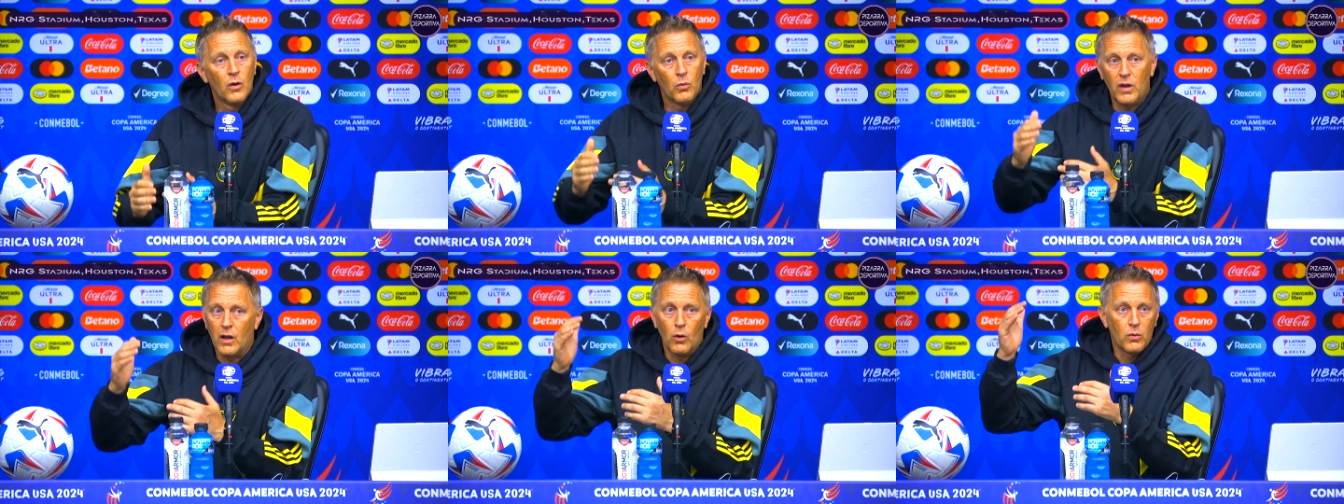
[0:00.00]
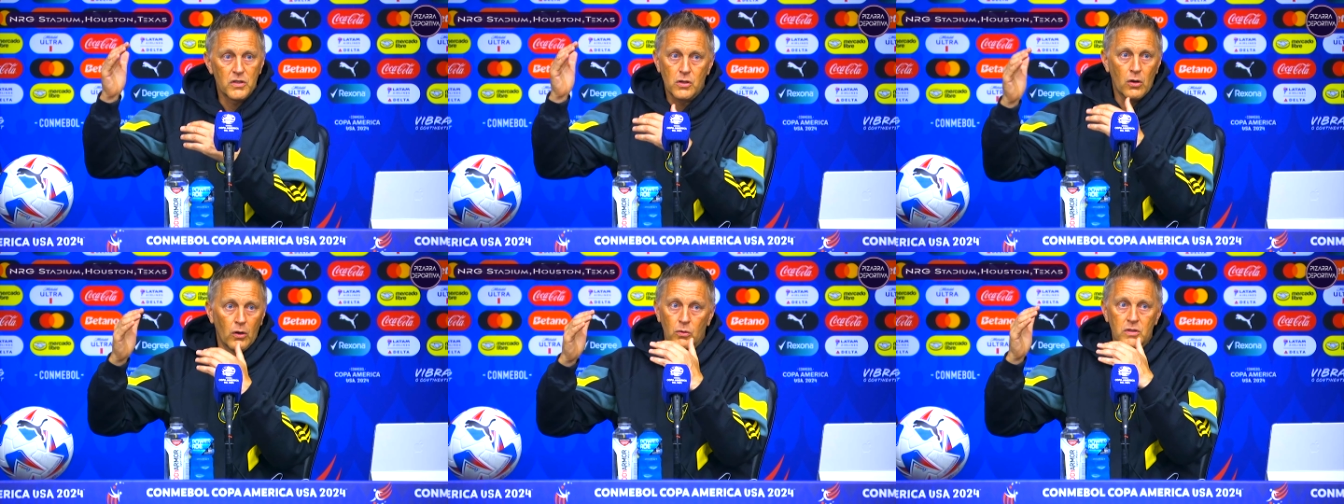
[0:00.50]
we are always
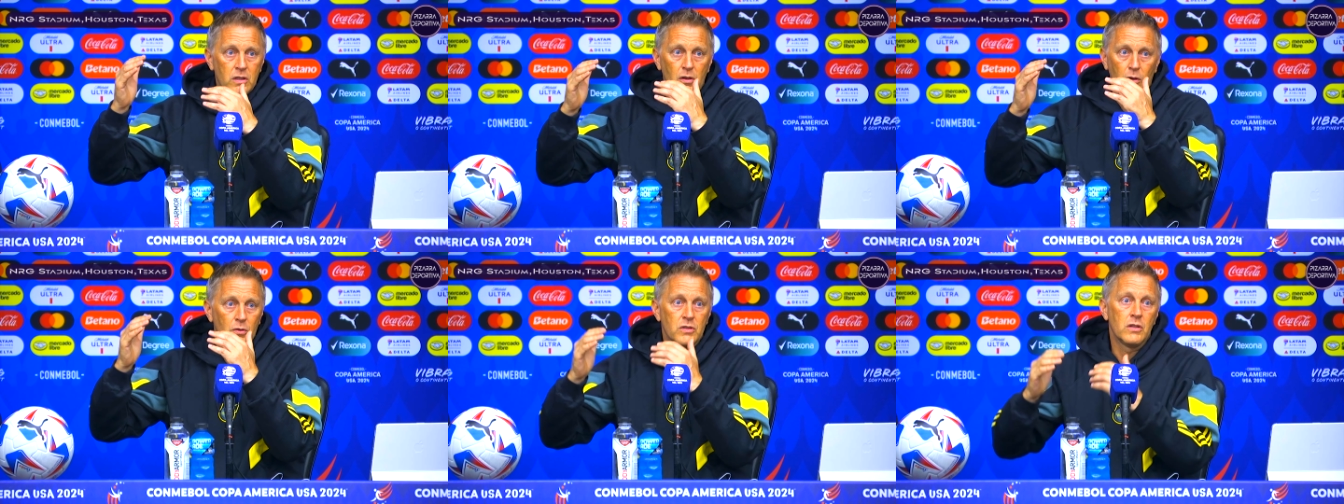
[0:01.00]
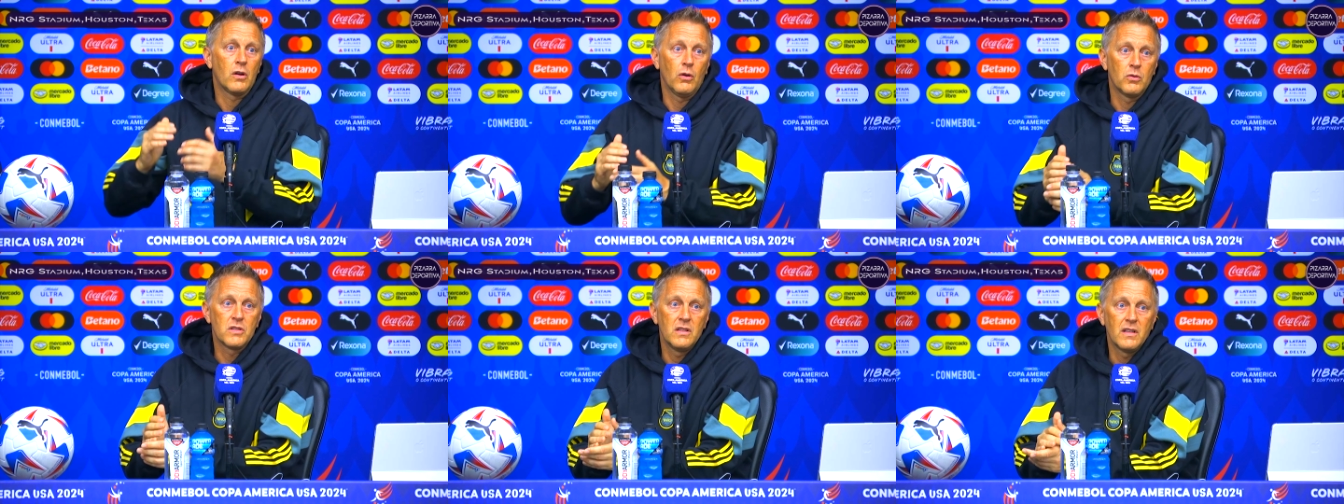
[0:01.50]
closing, closing,
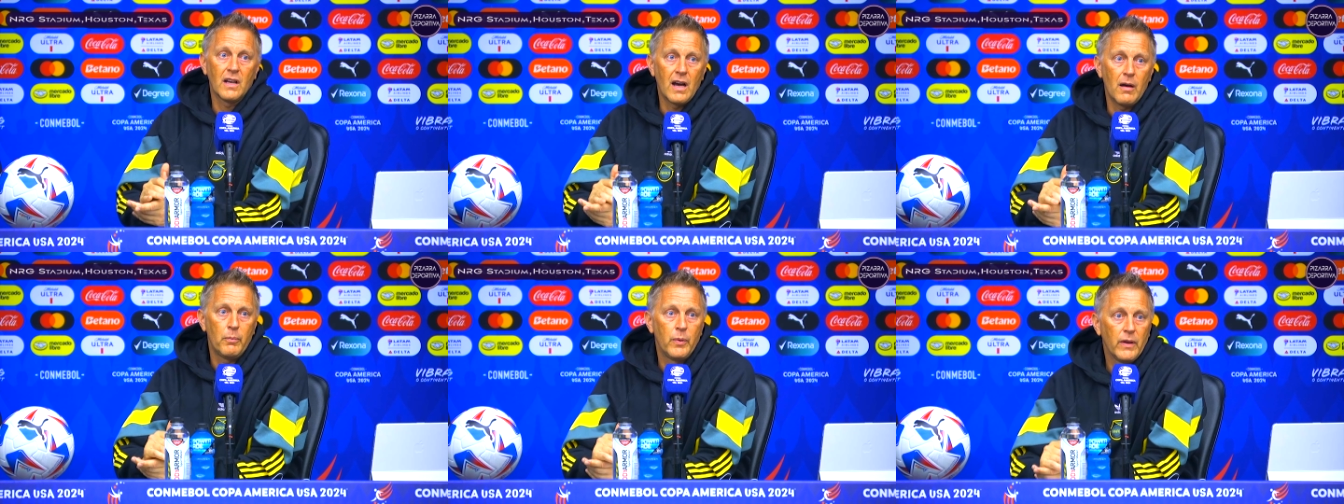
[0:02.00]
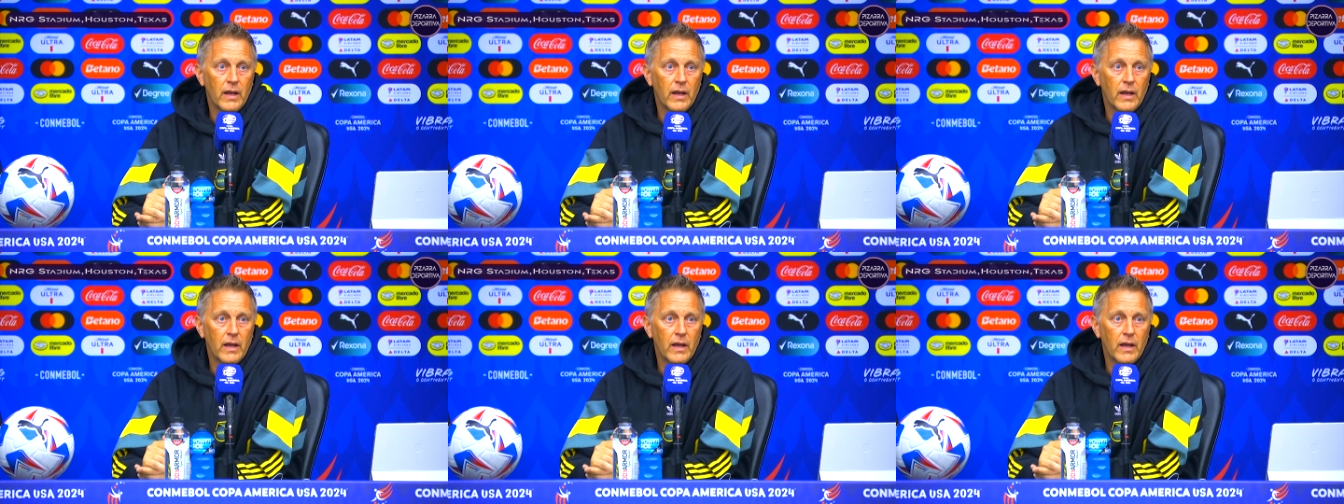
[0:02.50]
closing the gap,